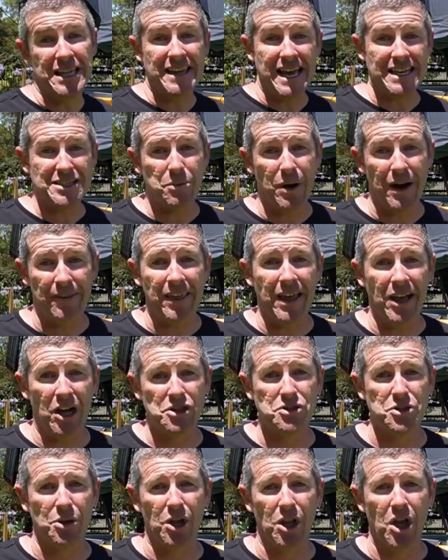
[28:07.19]
And that's one thing
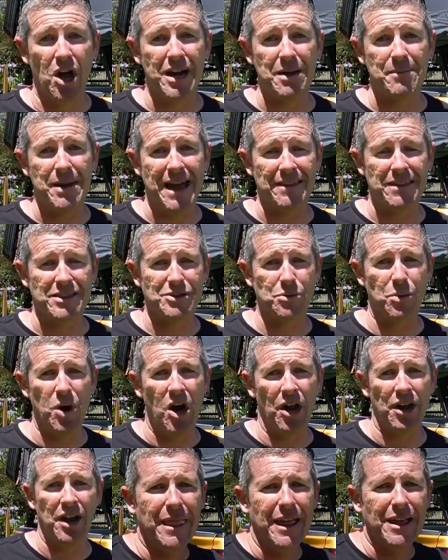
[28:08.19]
I do like about the
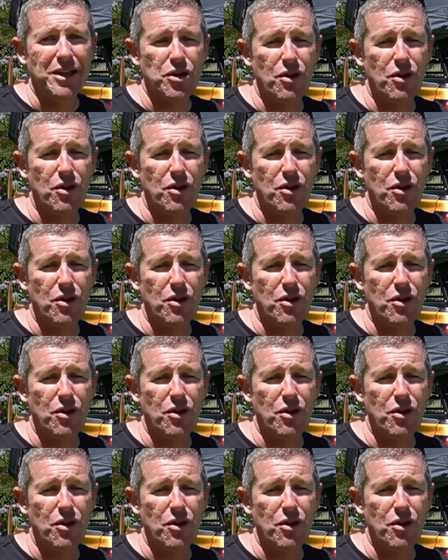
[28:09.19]
Swan.